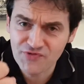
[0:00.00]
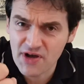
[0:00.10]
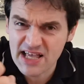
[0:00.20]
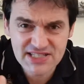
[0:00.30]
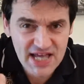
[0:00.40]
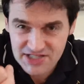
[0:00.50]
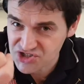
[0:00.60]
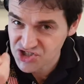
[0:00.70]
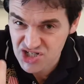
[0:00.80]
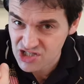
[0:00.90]
it
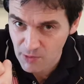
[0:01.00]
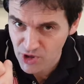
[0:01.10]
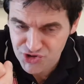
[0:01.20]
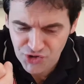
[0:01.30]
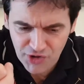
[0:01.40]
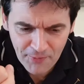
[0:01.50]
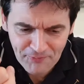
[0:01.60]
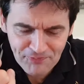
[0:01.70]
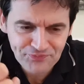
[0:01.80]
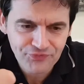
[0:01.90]
tastes just like white chocolate.